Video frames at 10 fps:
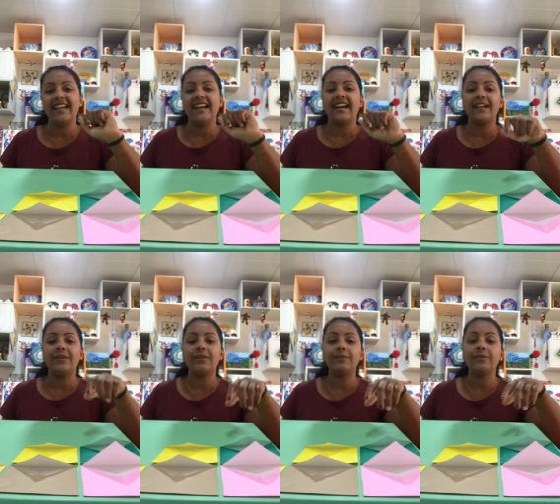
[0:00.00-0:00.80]
I
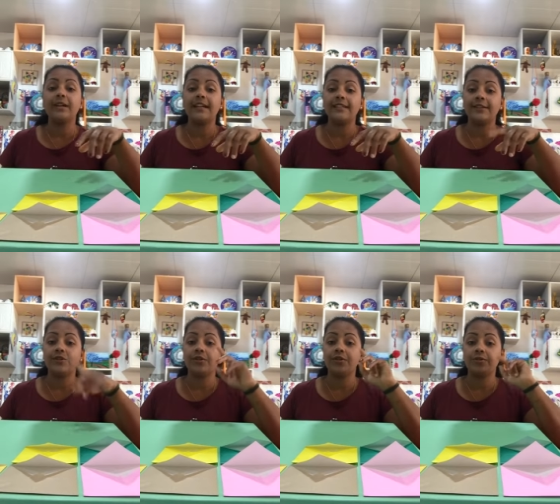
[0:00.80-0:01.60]
hope you guys
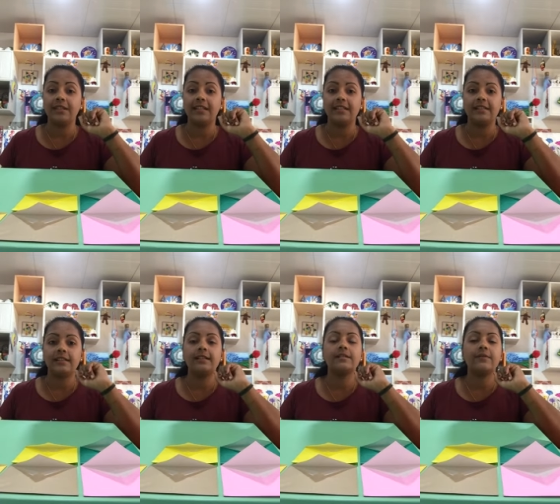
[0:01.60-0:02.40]
enjoyed today's
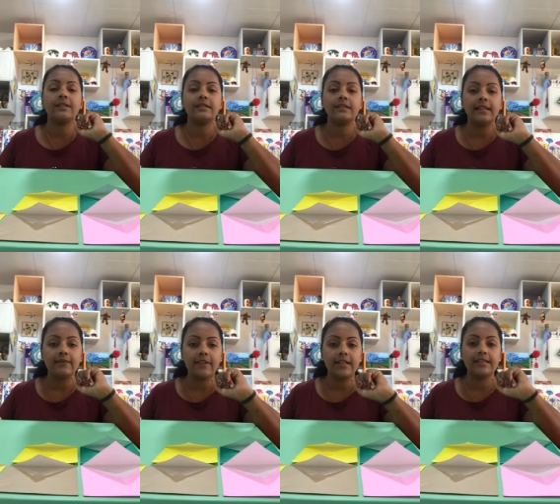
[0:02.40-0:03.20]
lesson. It's
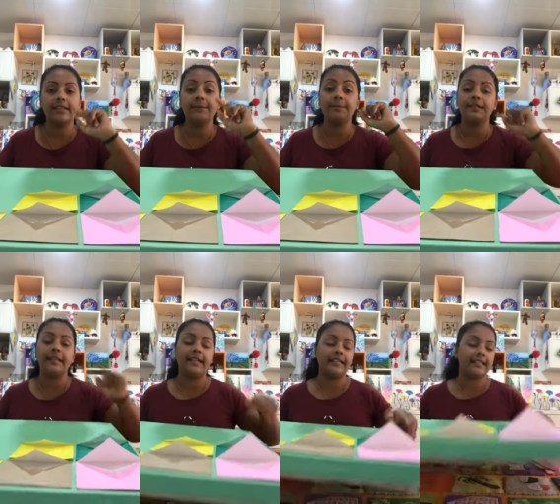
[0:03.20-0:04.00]
very simple
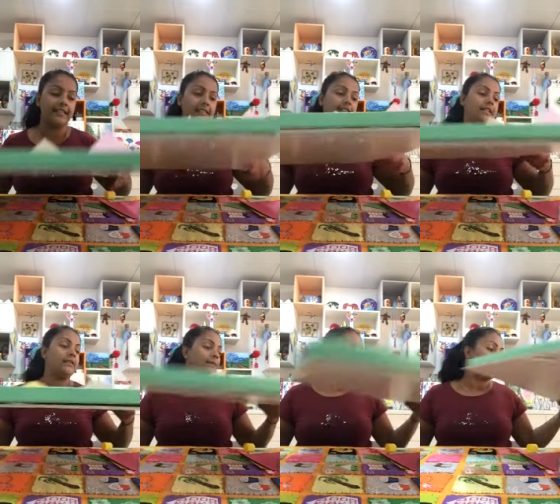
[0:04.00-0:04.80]
and easy.
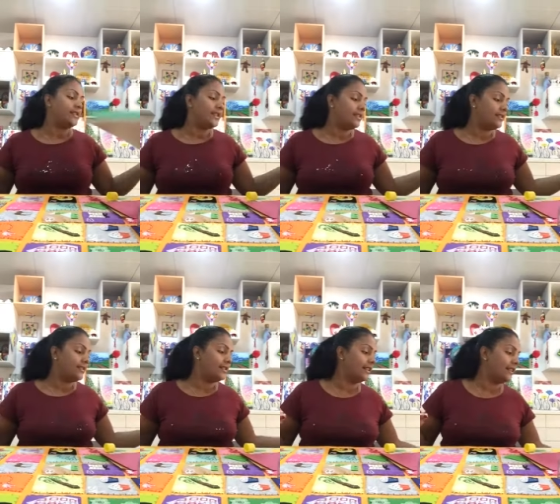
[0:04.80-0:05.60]

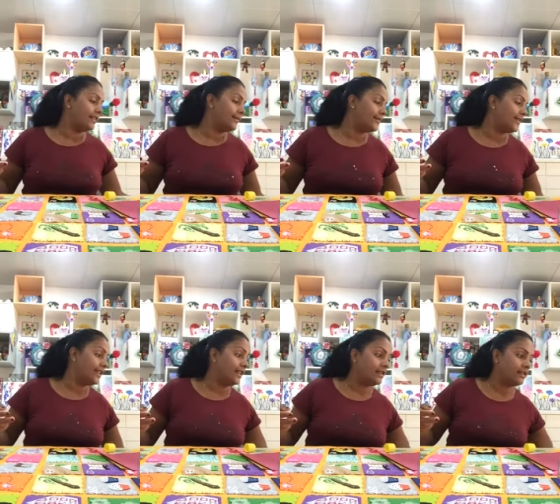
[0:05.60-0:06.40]
Just the
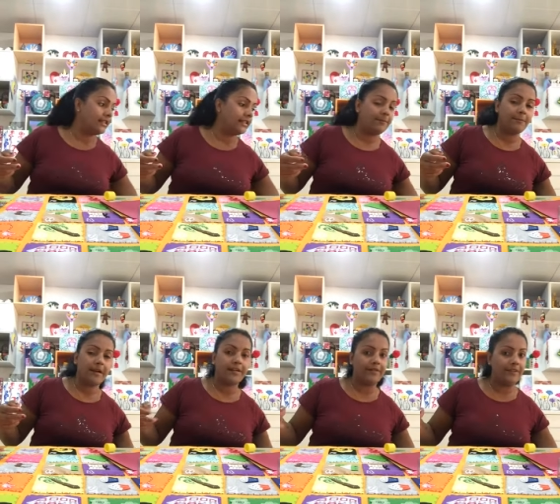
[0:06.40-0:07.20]
stitching
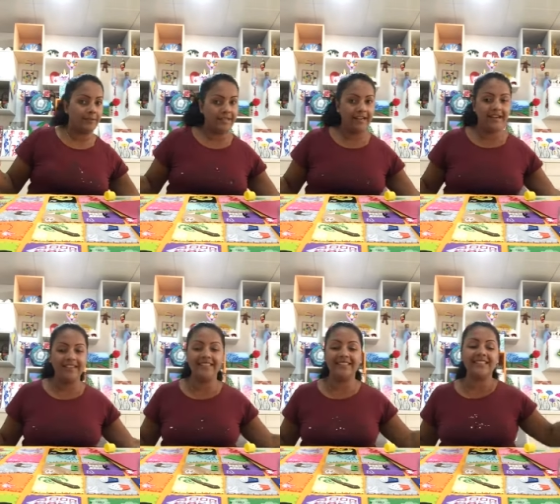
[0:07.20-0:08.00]
part will be hard.